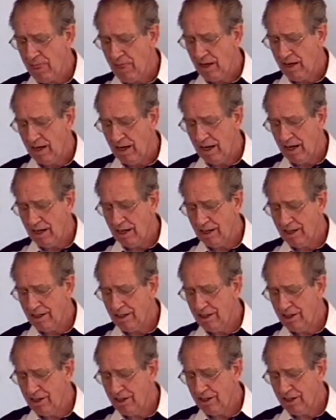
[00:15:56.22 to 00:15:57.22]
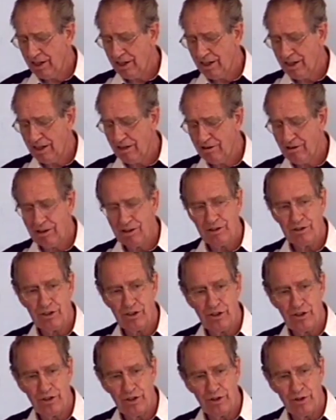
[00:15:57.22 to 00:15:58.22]
I declare unto
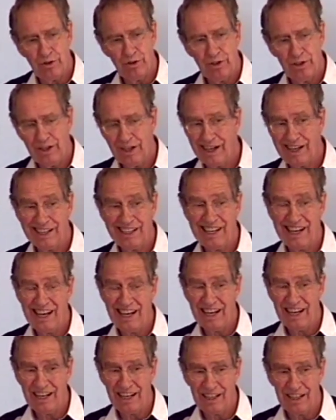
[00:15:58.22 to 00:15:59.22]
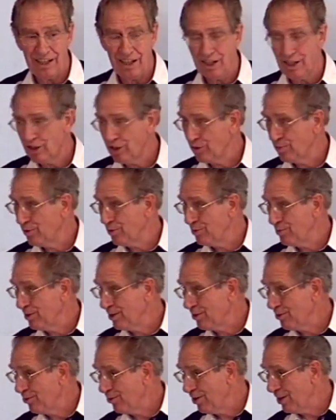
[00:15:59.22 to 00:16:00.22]
you not a gospel,
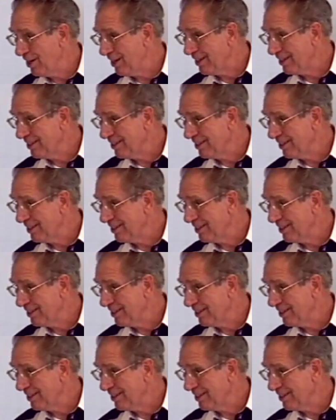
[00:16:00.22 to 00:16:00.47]
but what?